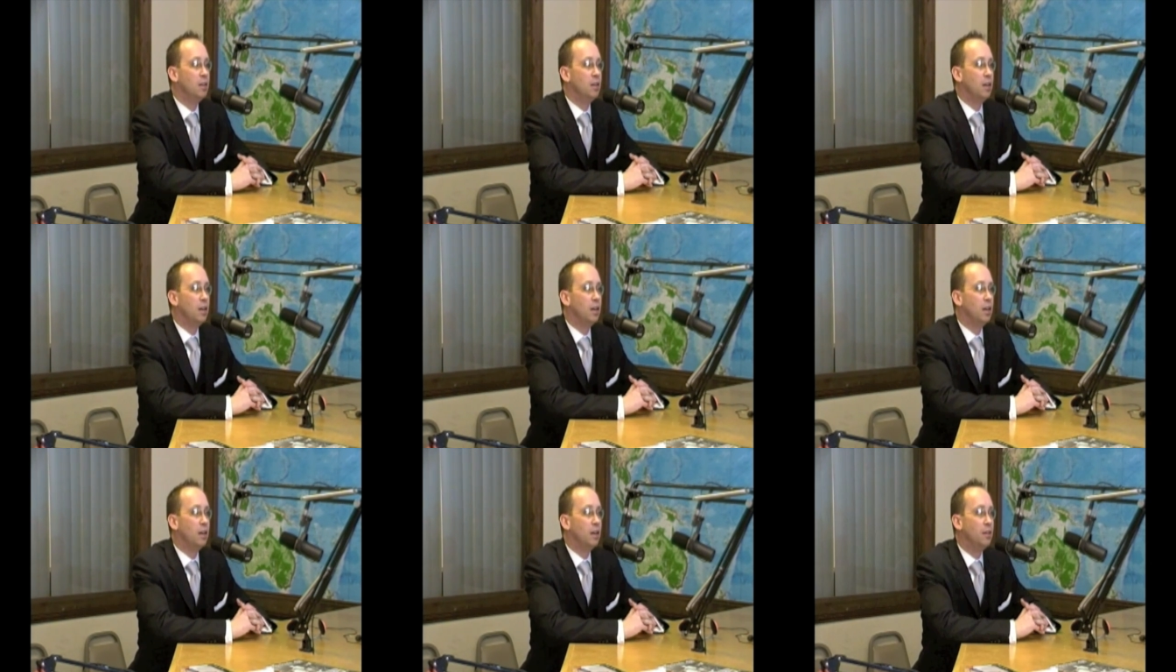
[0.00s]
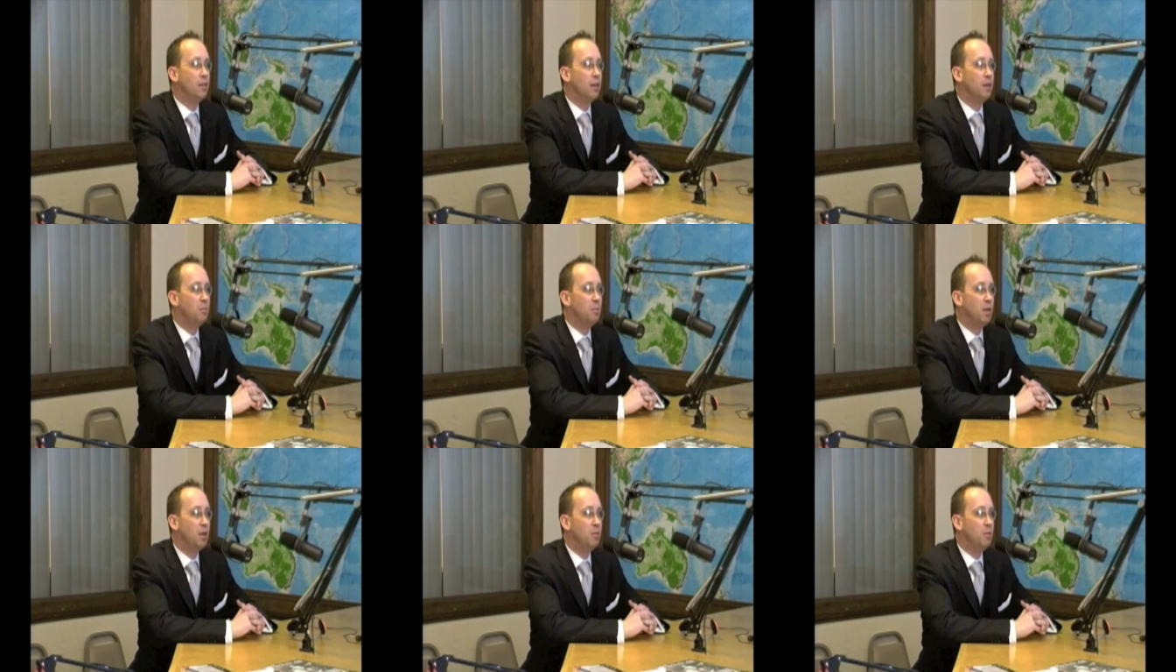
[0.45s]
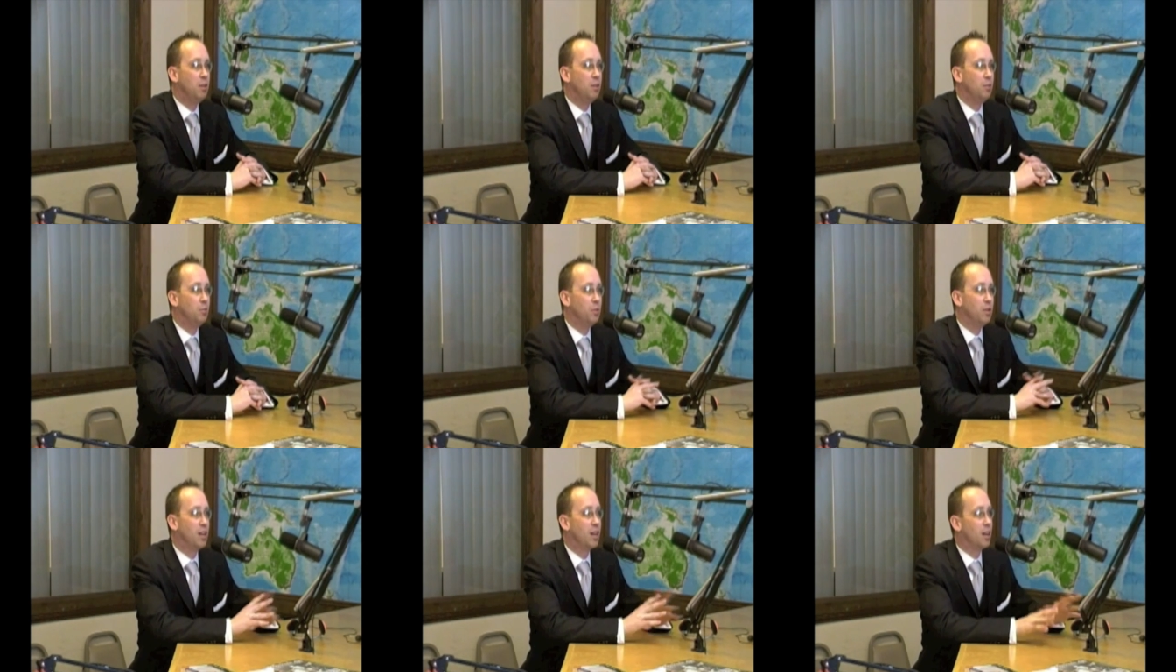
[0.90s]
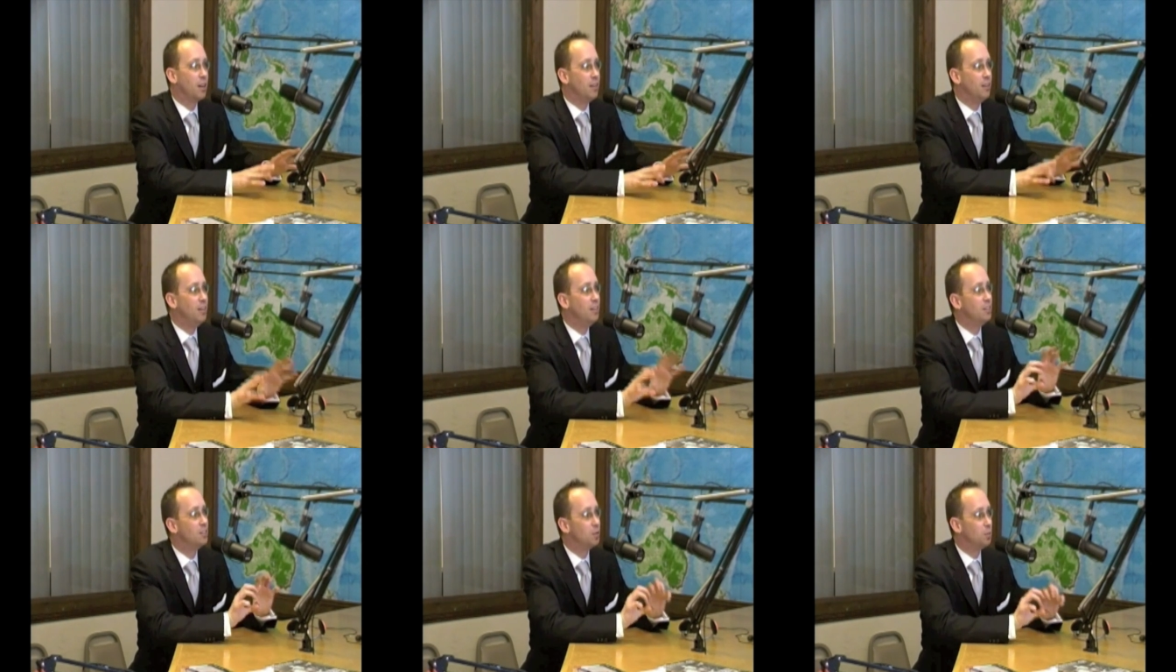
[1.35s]
and that maybe we kind of
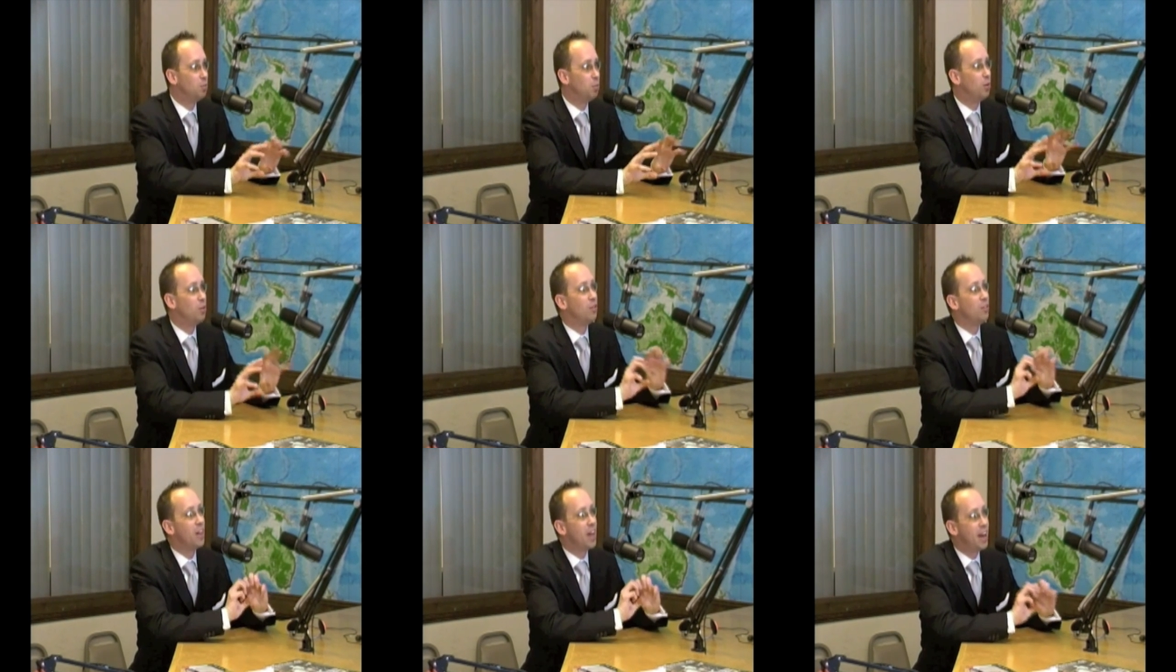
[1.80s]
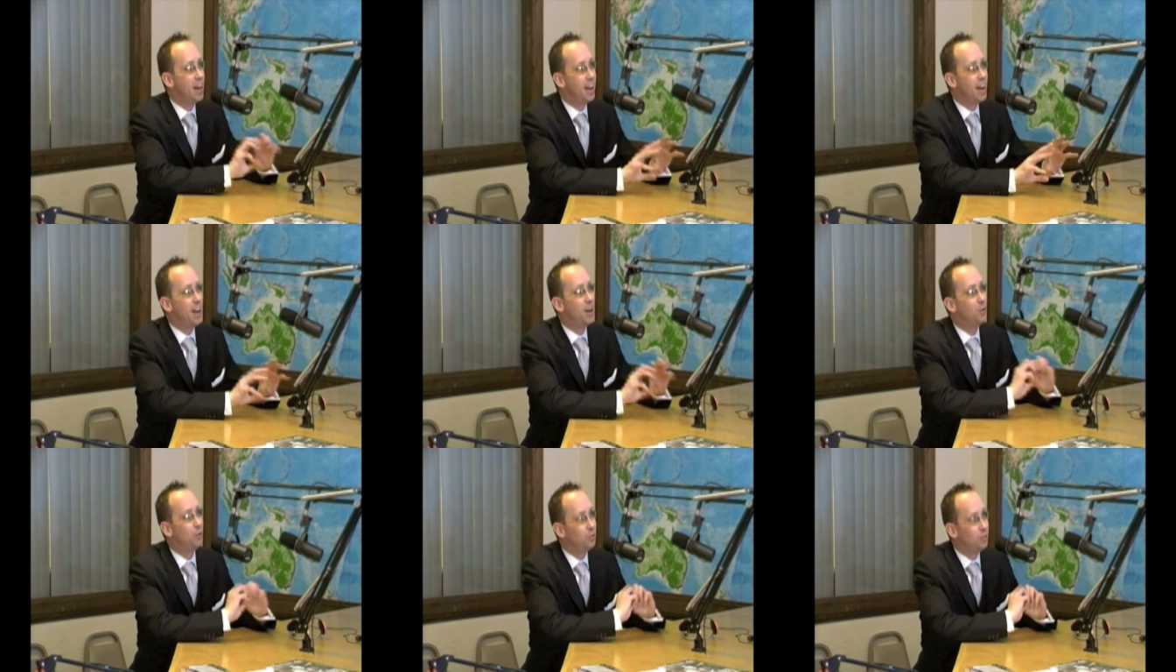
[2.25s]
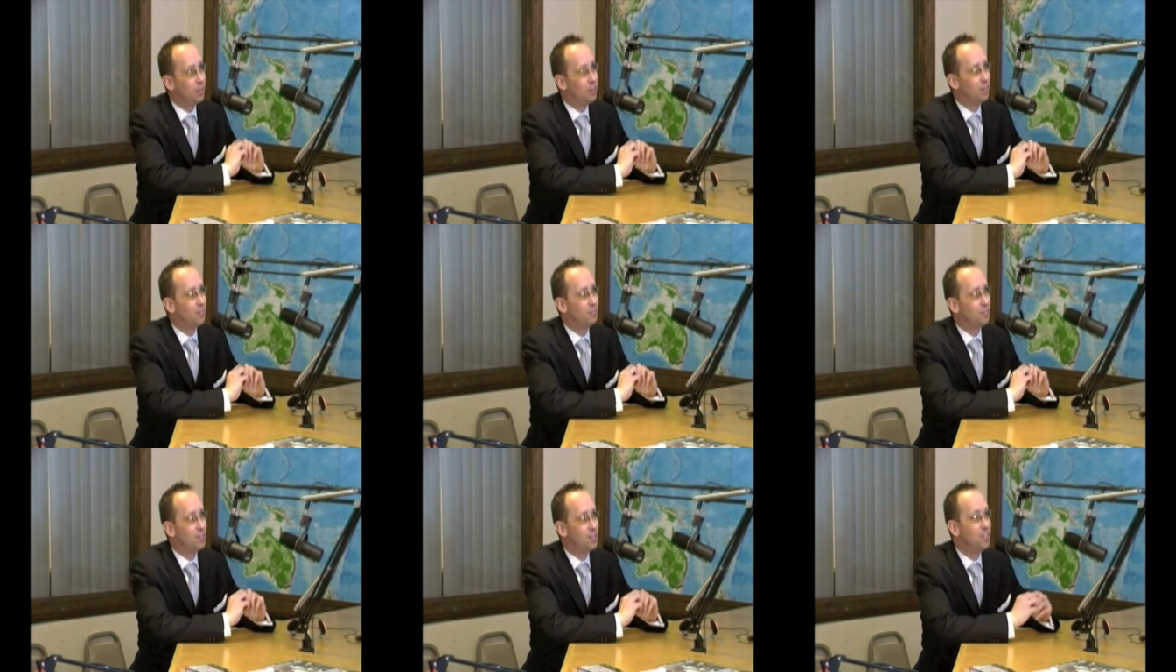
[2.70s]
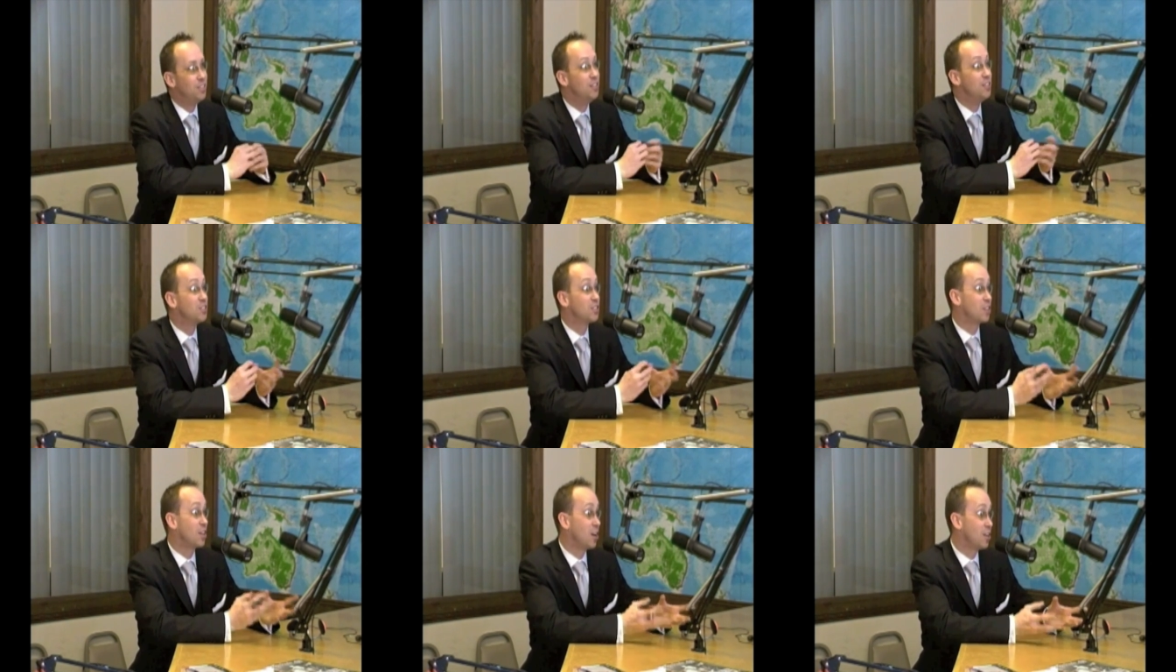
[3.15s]
need to pull that out of the
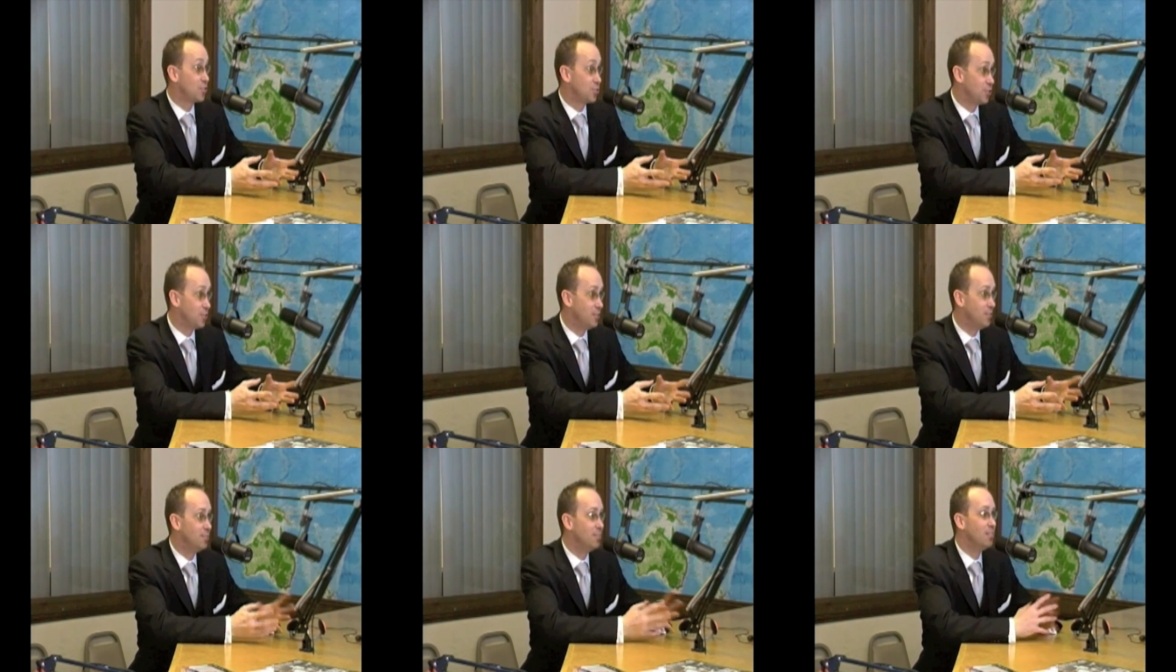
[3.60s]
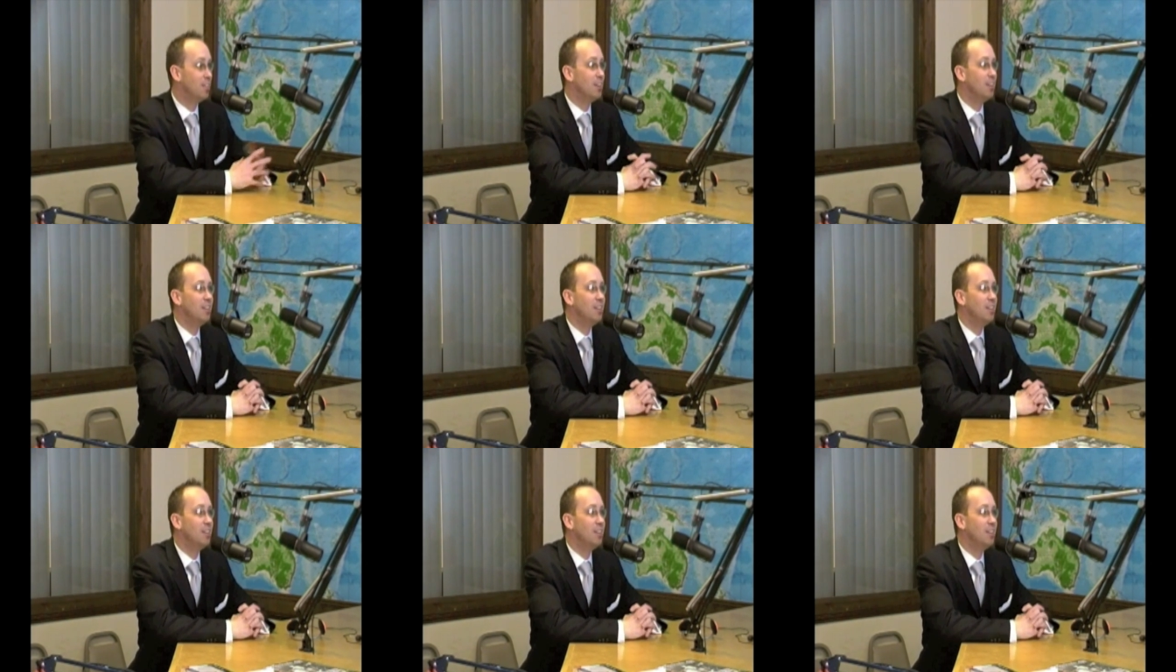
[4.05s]
discussion,